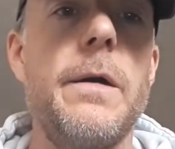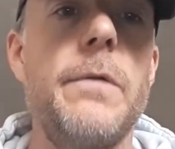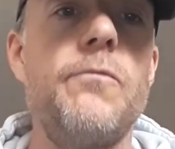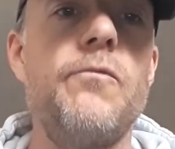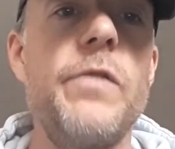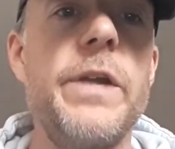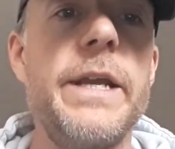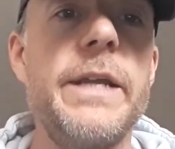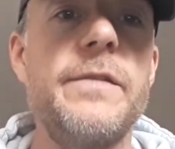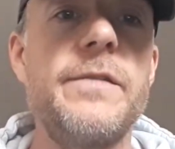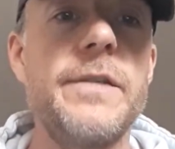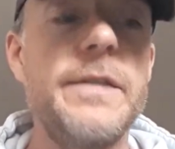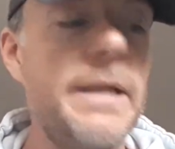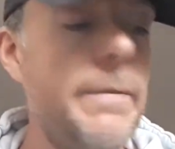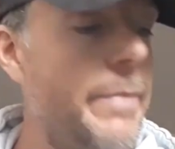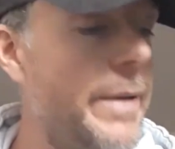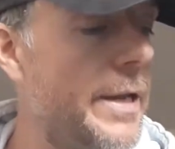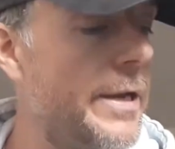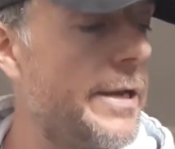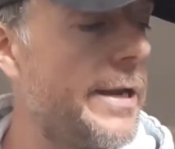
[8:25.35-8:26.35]
read to
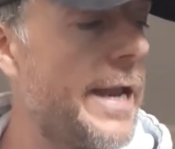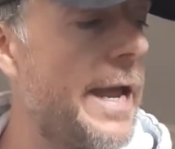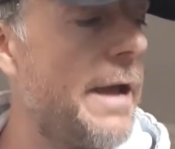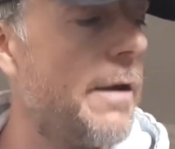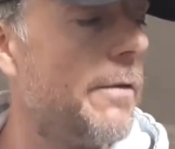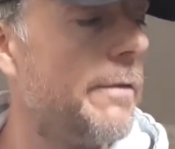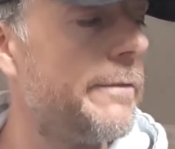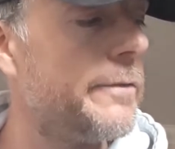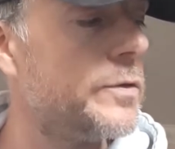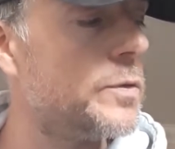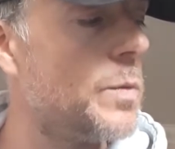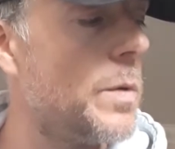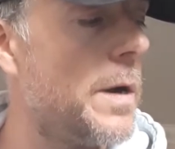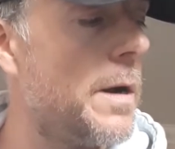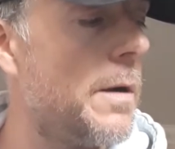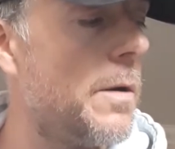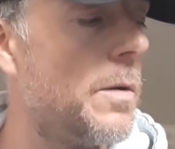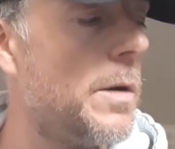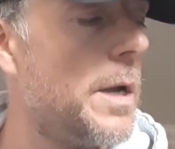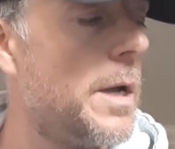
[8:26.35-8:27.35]
dip in and out of as
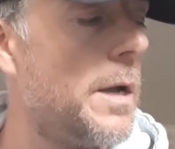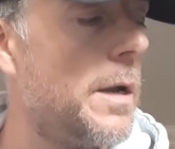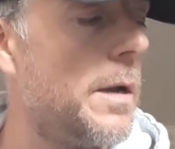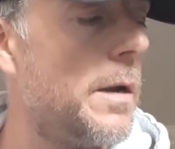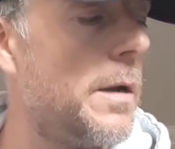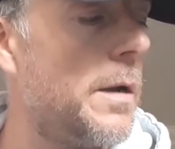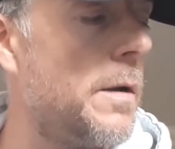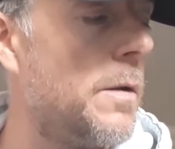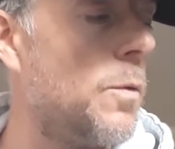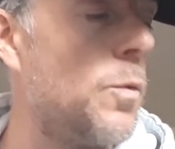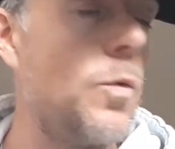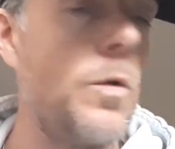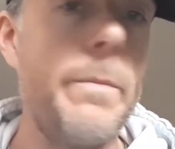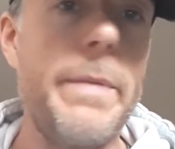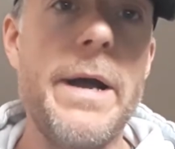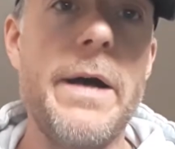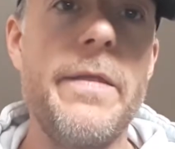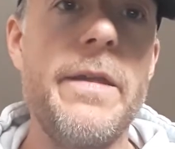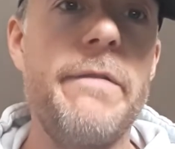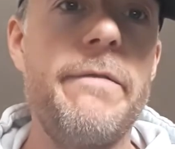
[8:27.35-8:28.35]
well, all
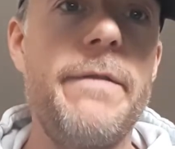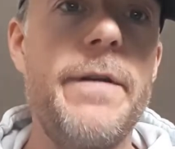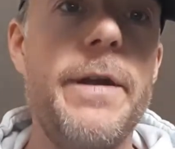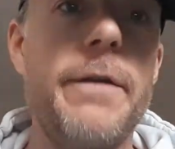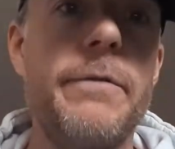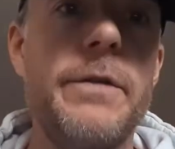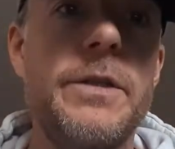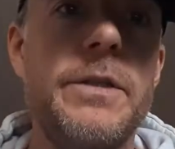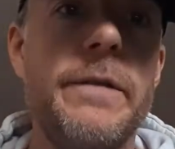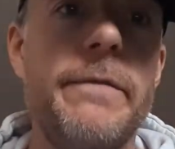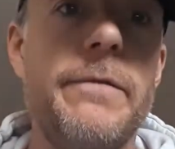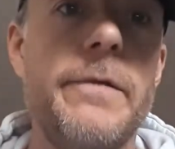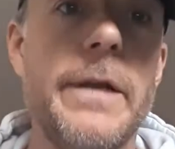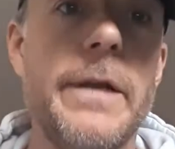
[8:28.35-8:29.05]
about their various different